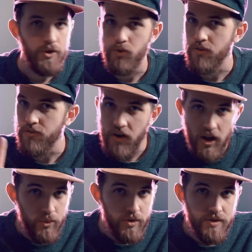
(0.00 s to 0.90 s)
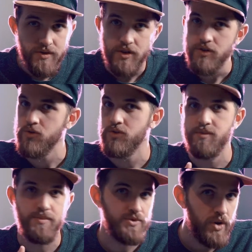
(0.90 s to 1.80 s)
your followers, your
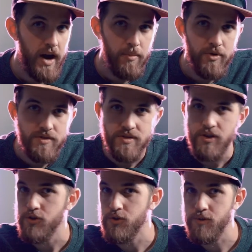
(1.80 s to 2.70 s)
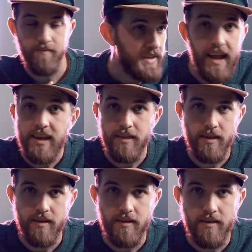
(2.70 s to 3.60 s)
subscribers, your anything.